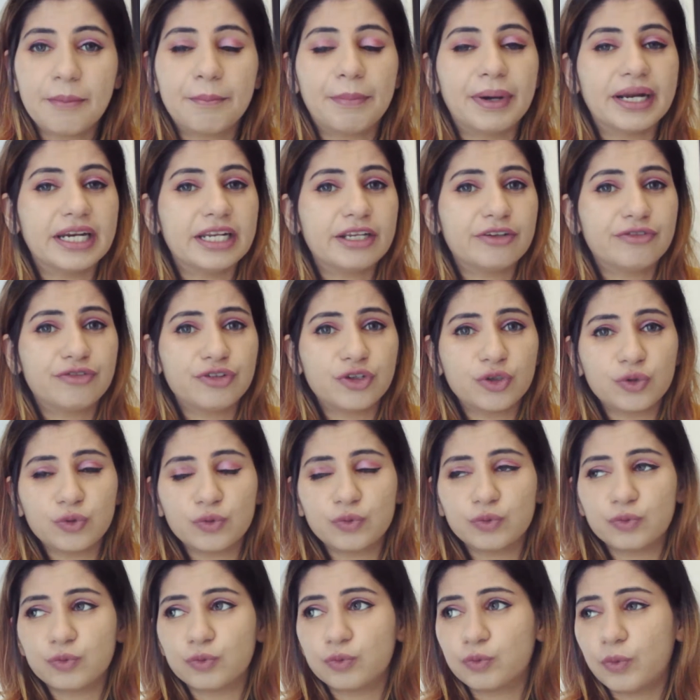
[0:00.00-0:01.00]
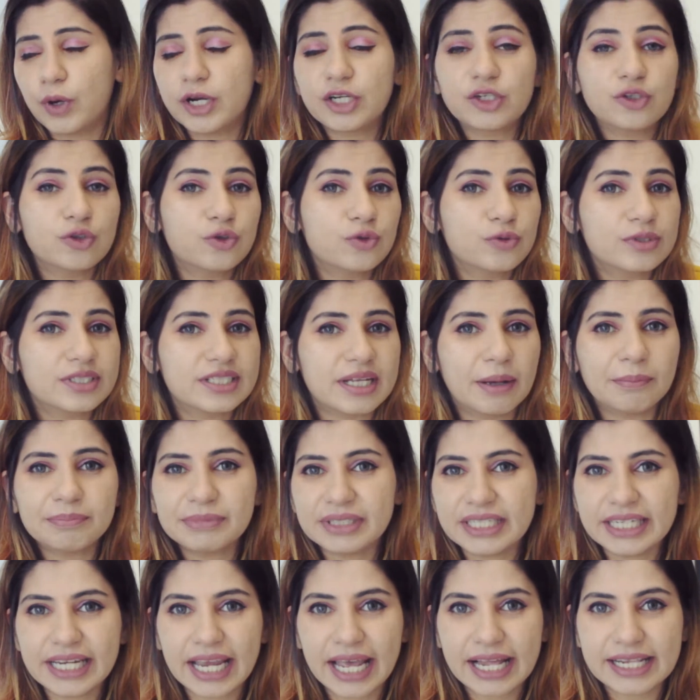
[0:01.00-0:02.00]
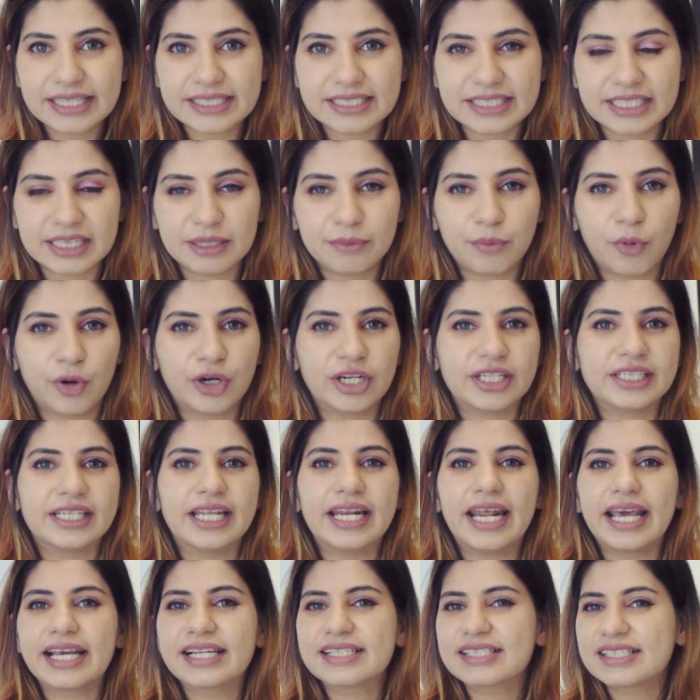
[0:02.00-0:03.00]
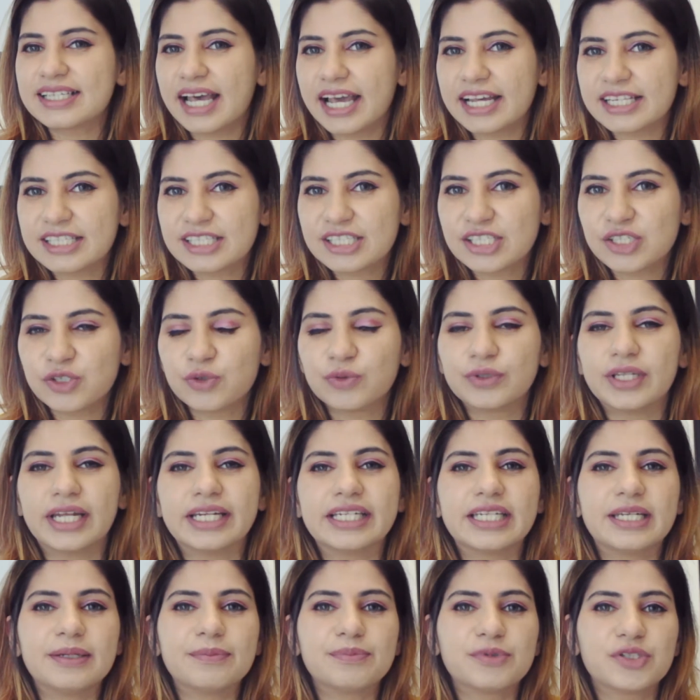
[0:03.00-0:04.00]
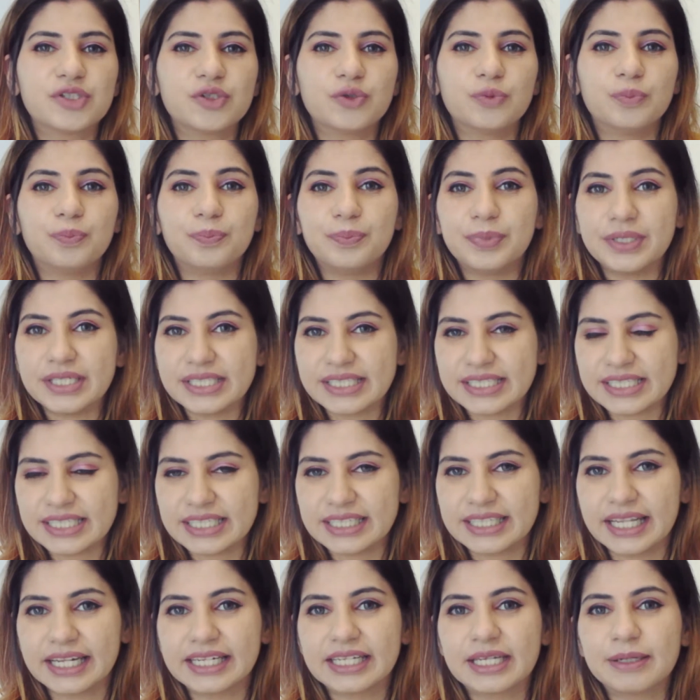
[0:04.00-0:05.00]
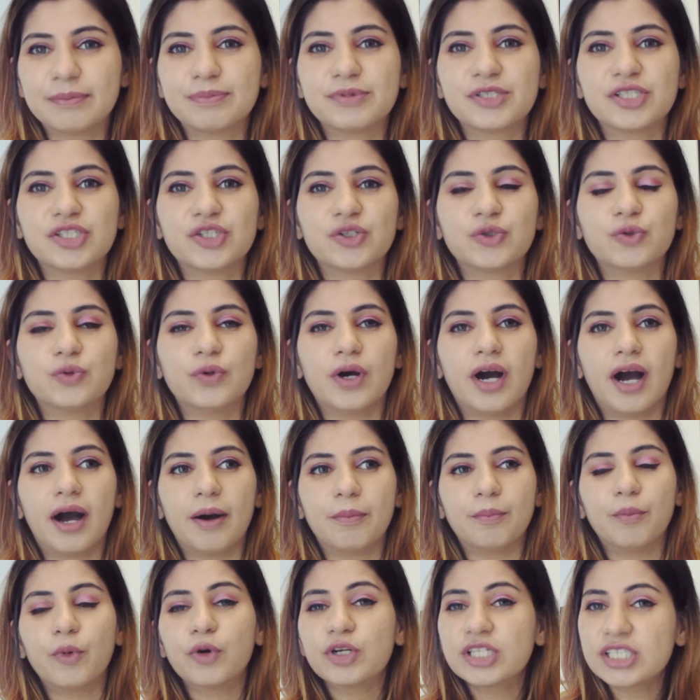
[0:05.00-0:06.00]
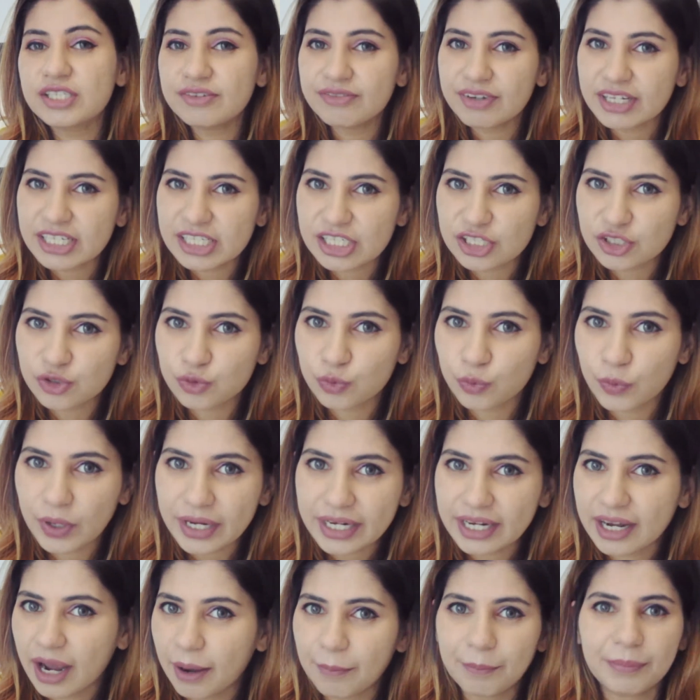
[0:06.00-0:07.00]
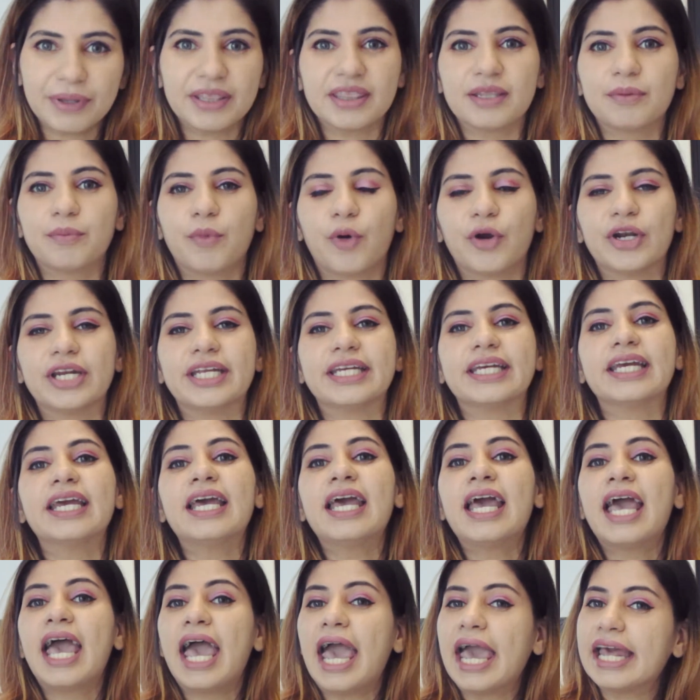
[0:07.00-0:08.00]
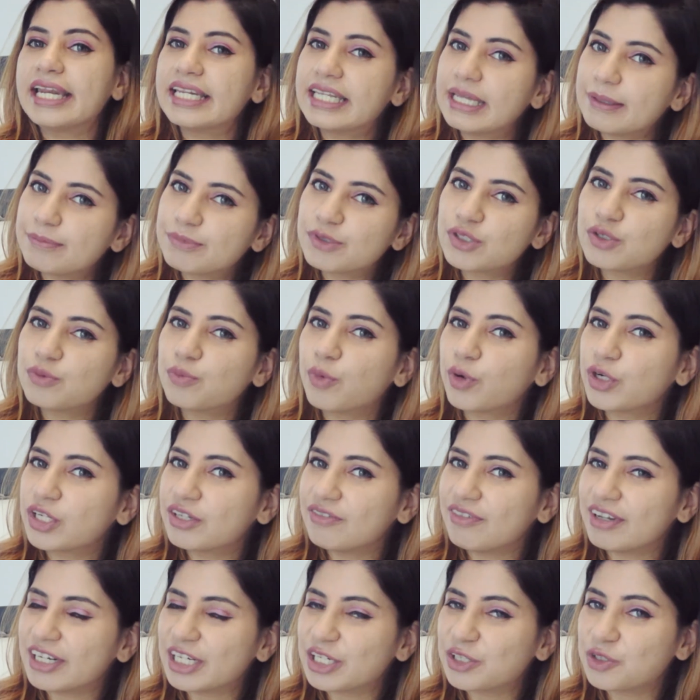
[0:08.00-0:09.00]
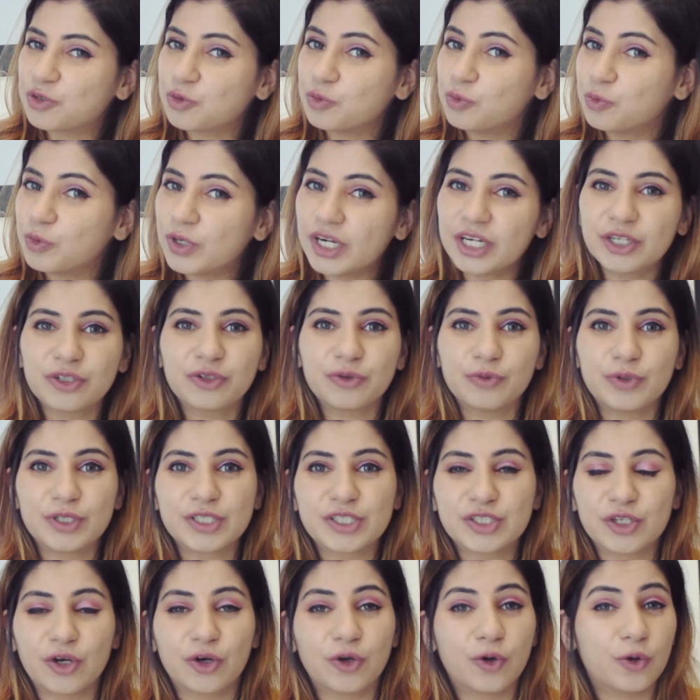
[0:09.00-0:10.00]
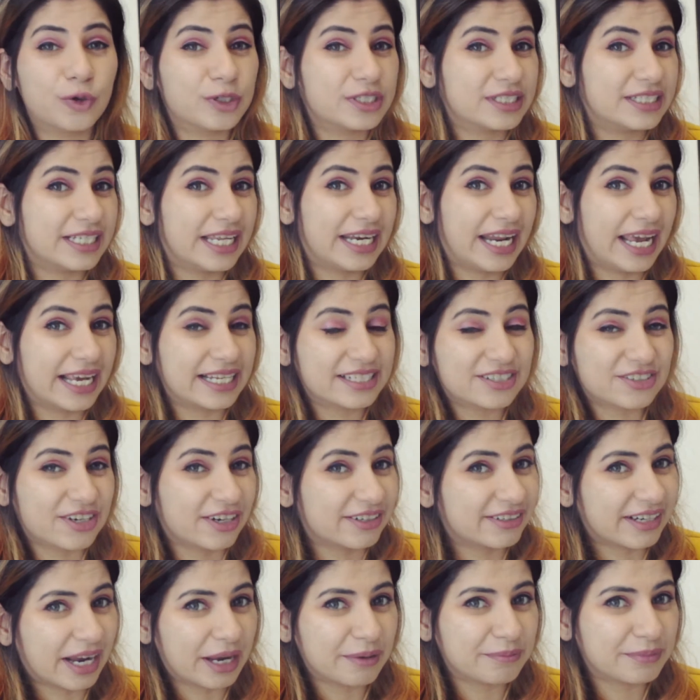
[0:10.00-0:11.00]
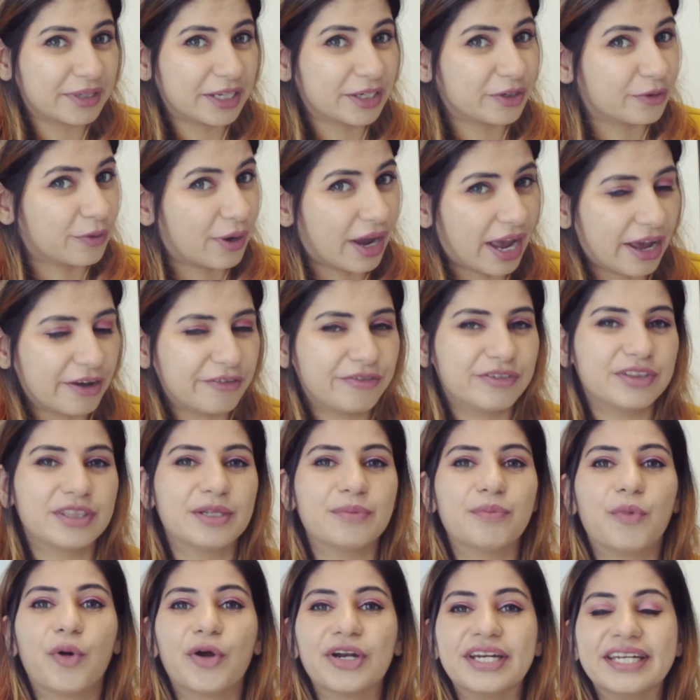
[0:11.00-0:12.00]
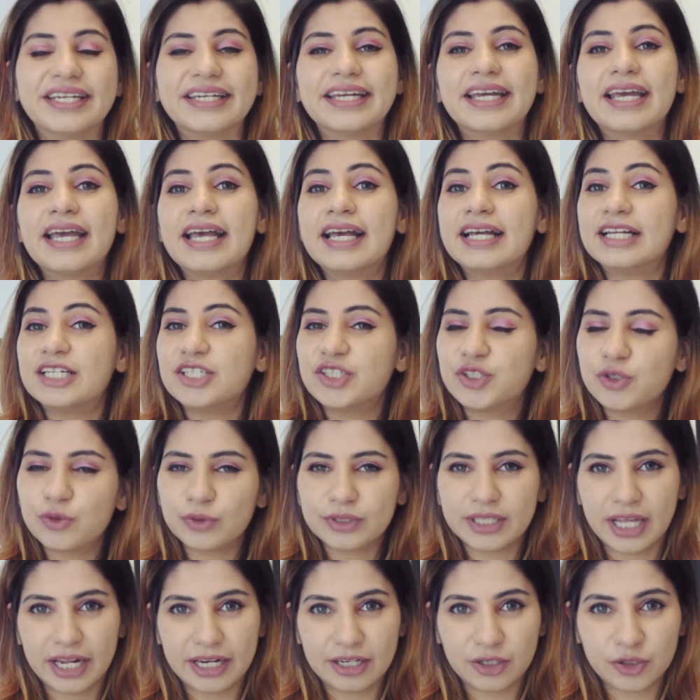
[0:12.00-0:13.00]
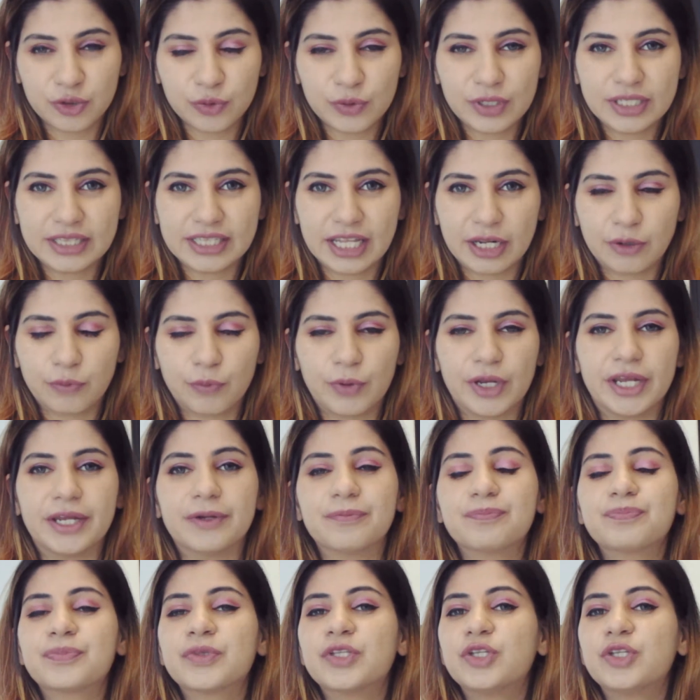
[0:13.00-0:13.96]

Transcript: But if you want to do something else in the morning that excites you, that keeps you busy, that keeps you motivated to wake up in the morning and keeps you motivated to work towards your goal, that extra time that you have in the morning, do it that way.